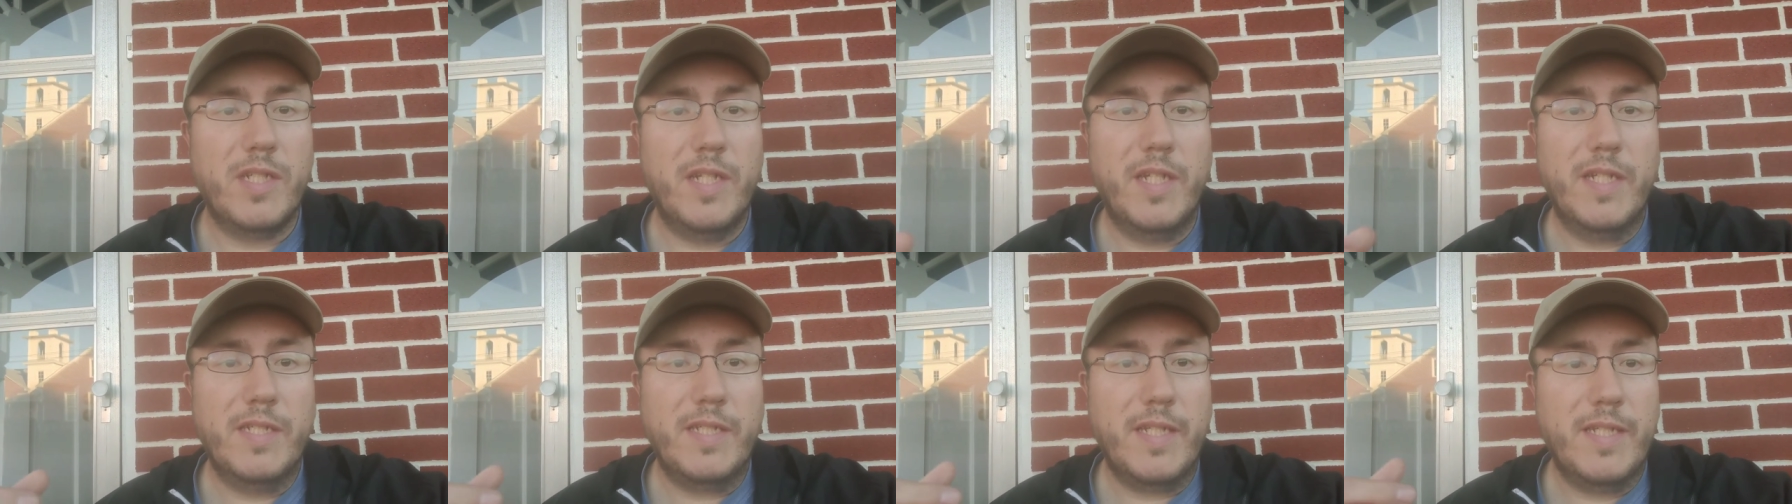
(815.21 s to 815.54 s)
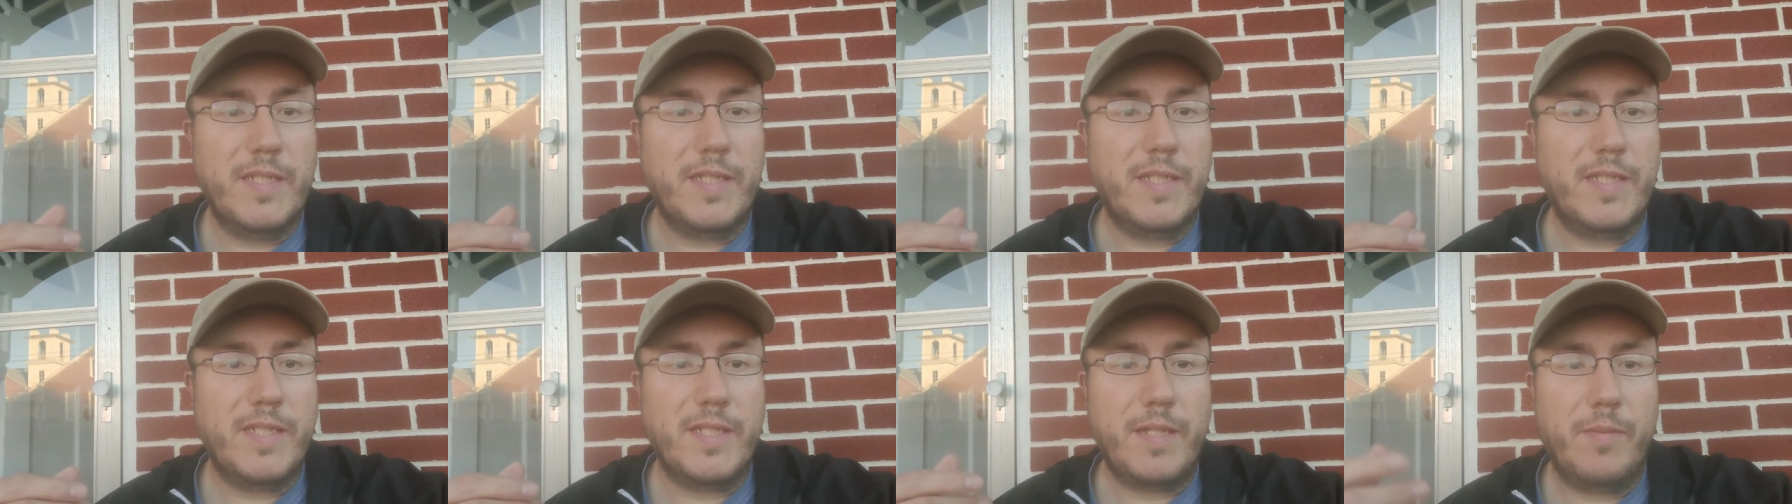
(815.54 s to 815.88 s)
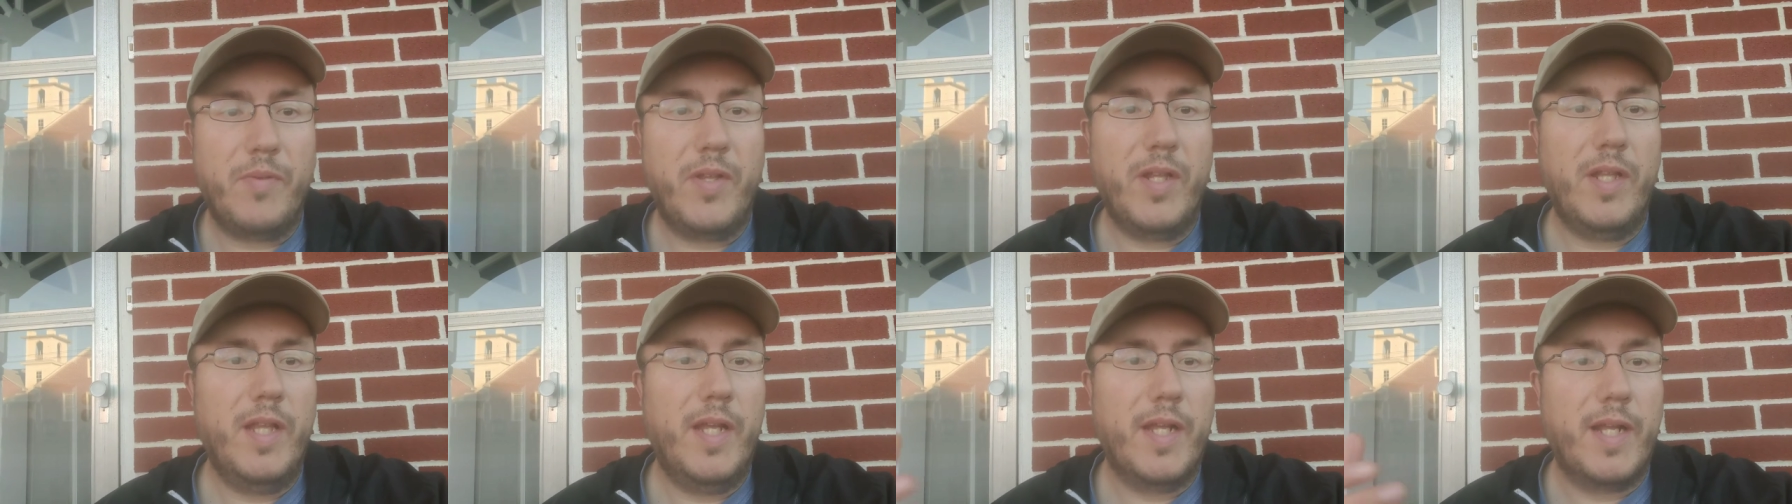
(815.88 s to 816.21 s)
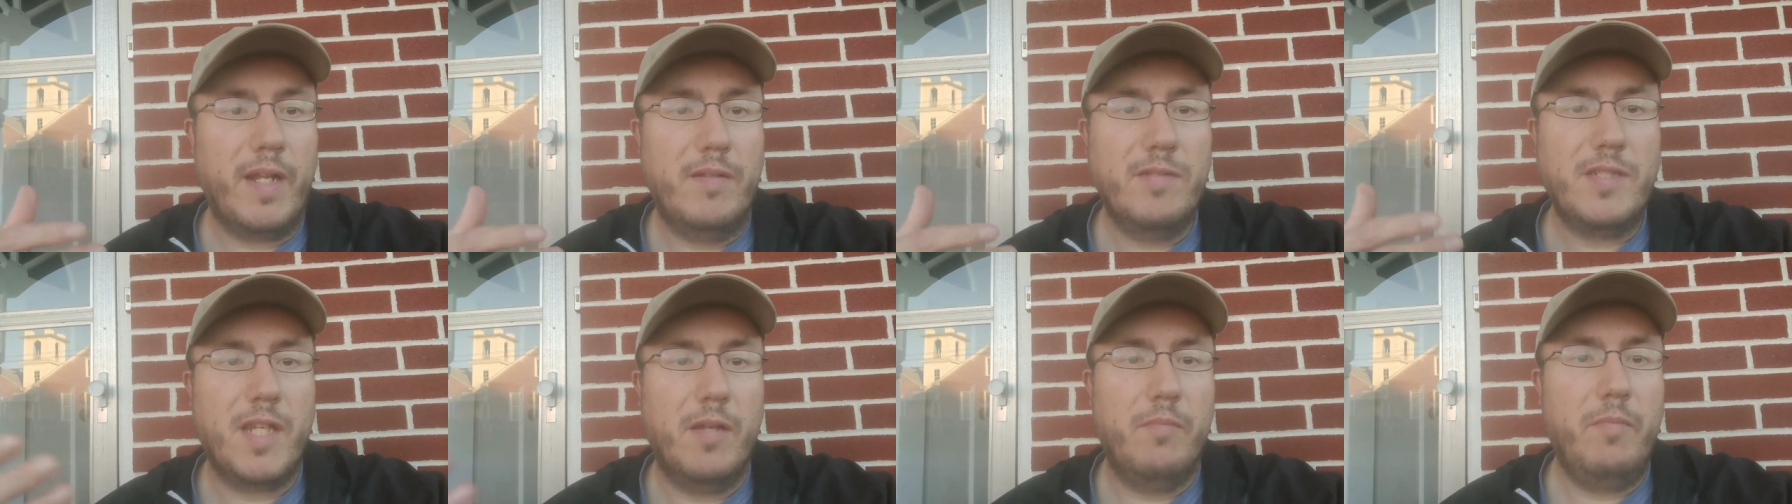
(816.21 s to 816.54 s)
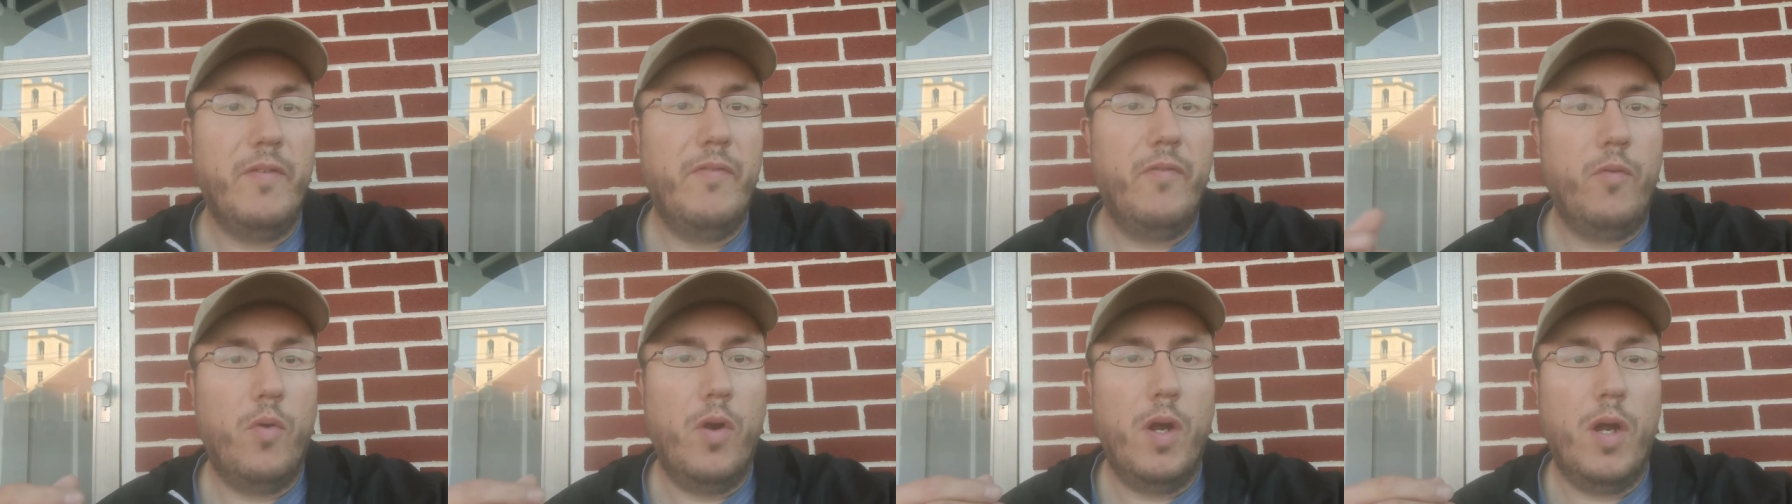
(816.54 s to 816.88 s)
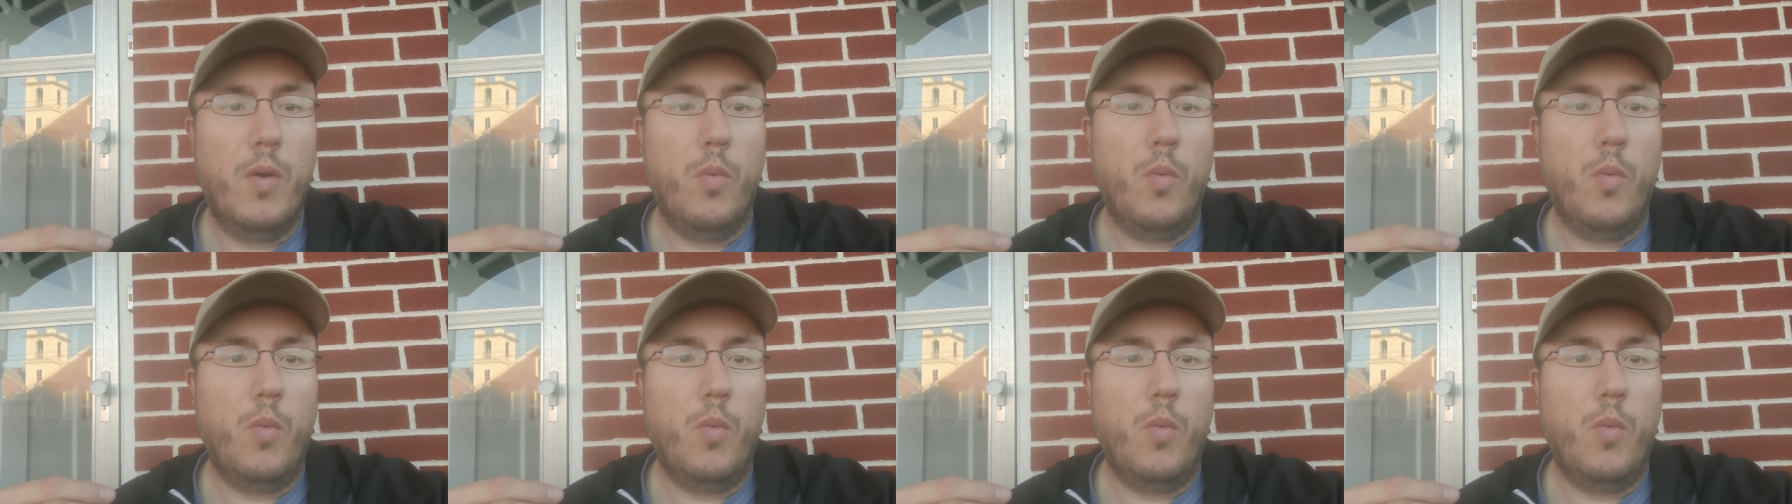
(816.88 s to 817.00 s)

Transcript: and it, it's something like I've said before.